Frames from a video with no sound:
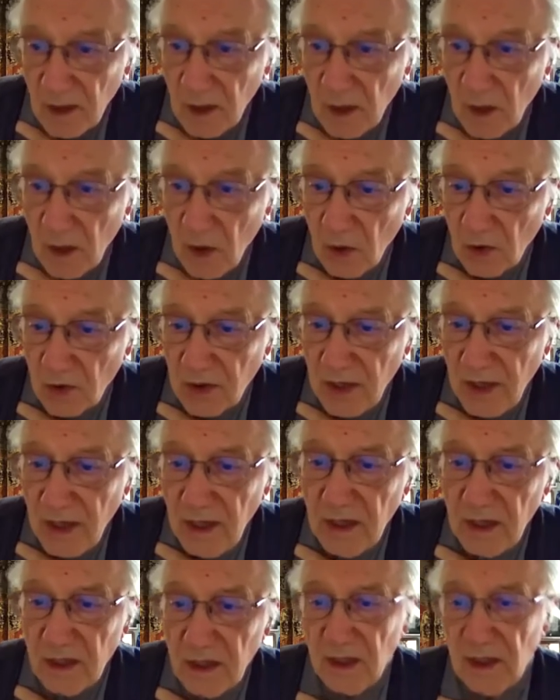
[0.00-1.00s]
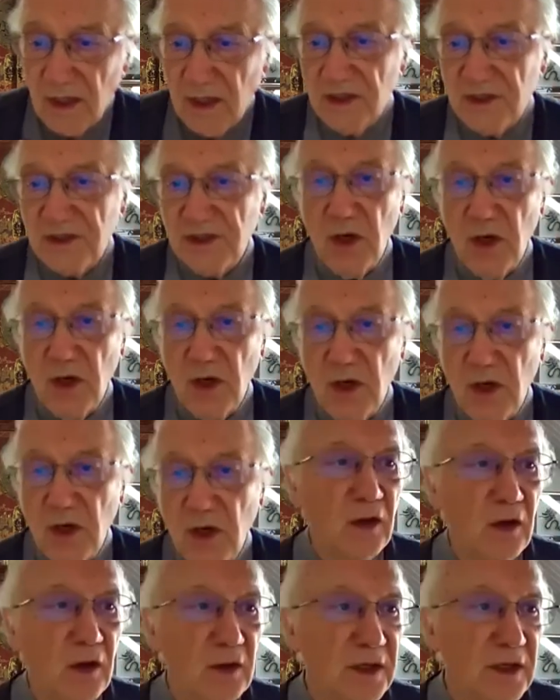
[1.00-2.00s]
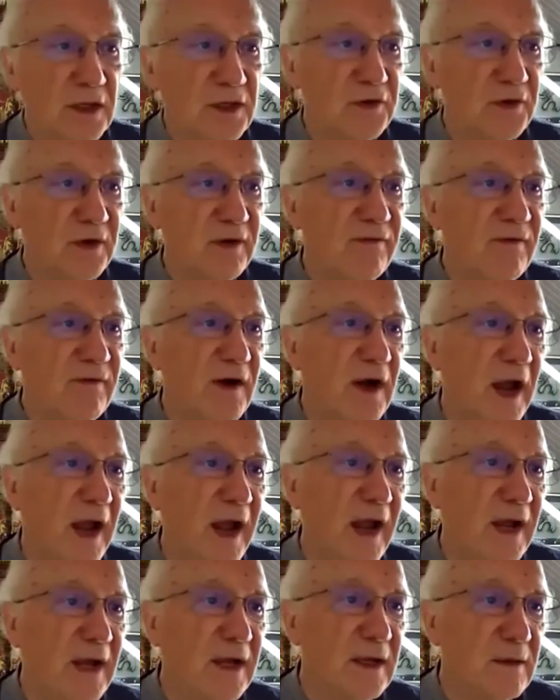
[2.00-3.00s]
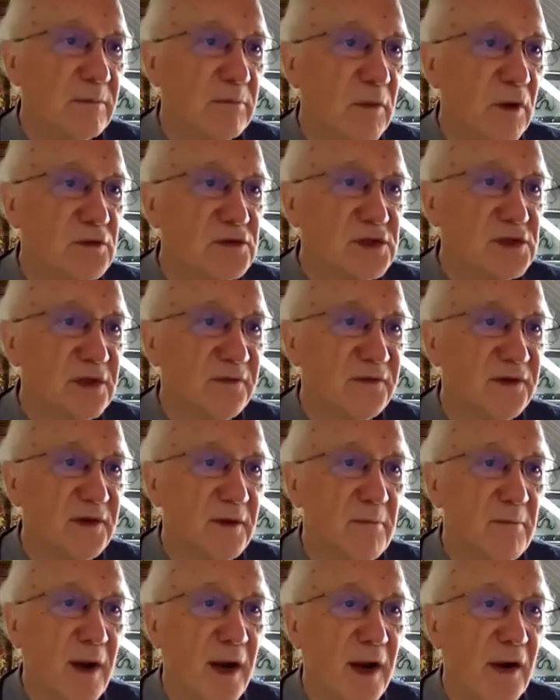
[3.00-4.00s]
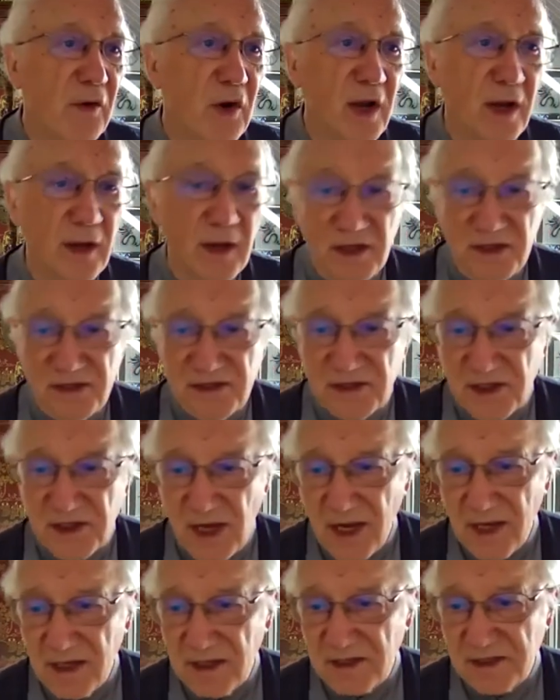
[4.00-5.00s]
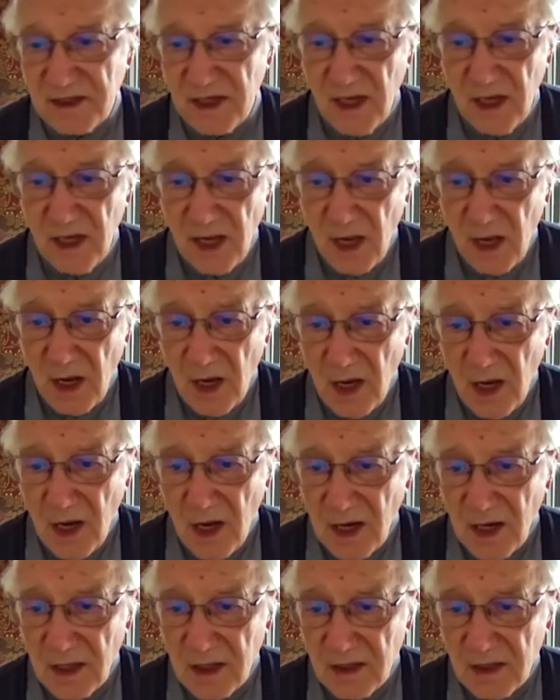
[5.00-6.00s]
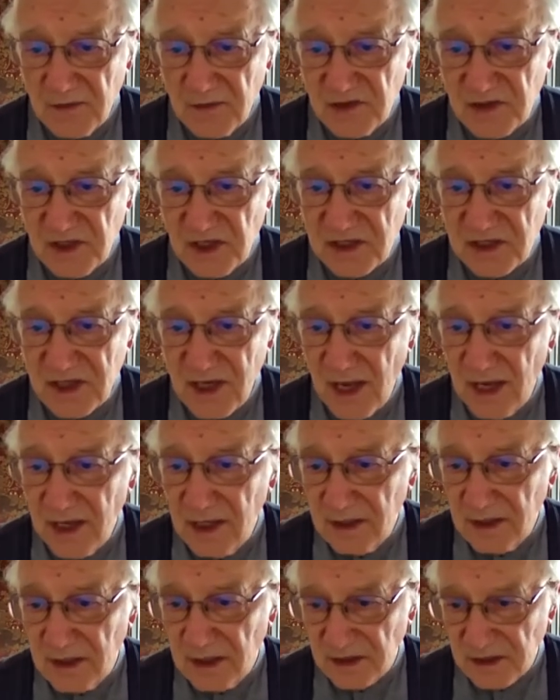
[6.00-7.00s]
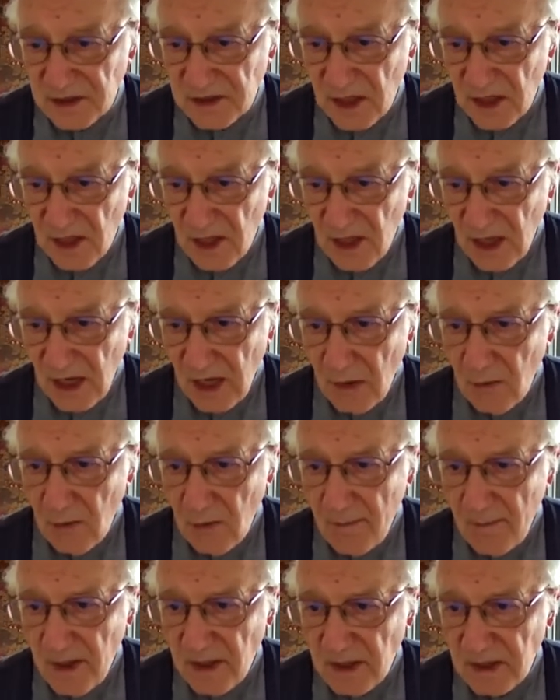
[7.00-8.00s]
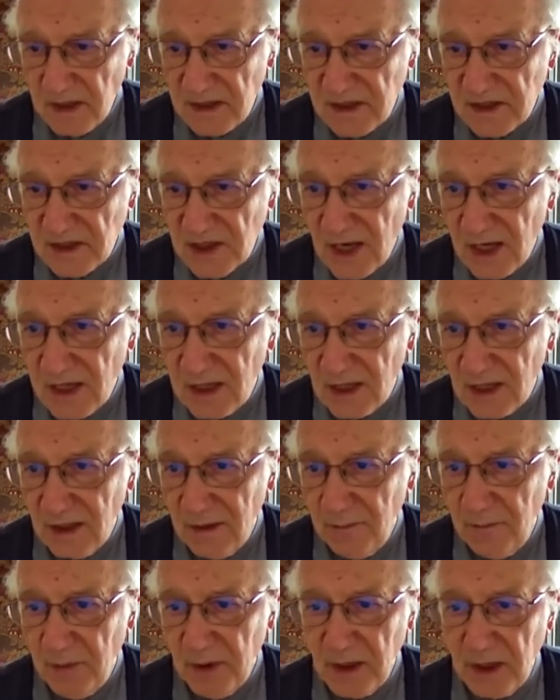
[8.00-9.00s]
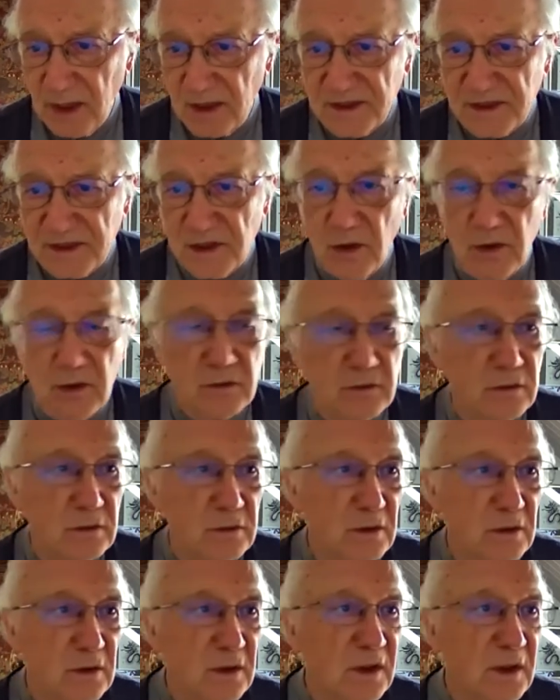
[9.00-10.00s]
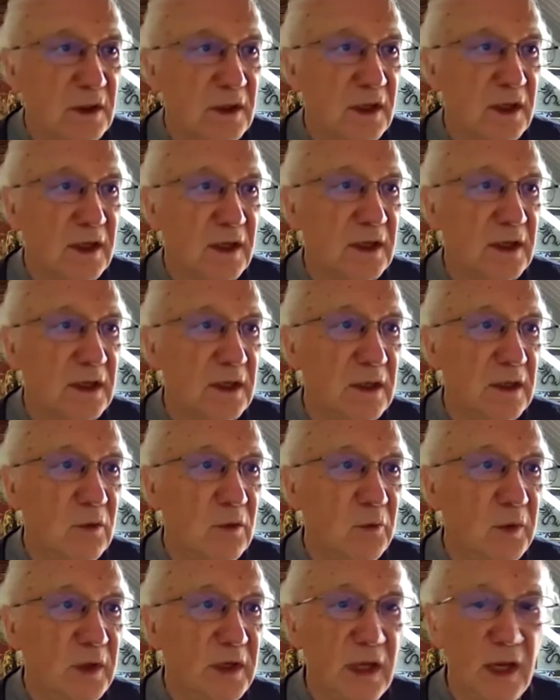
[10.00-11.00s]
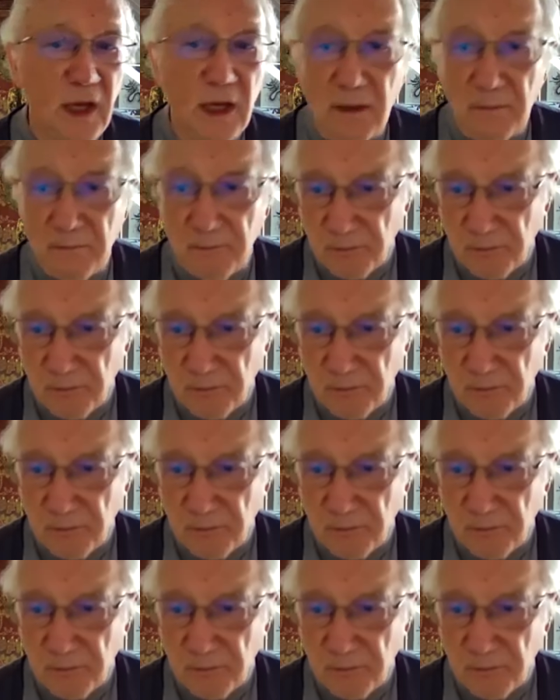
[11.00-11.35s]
Okay, so they call it river, and most of the Moroccan designs are just like this. I will make it slightly bigger so we can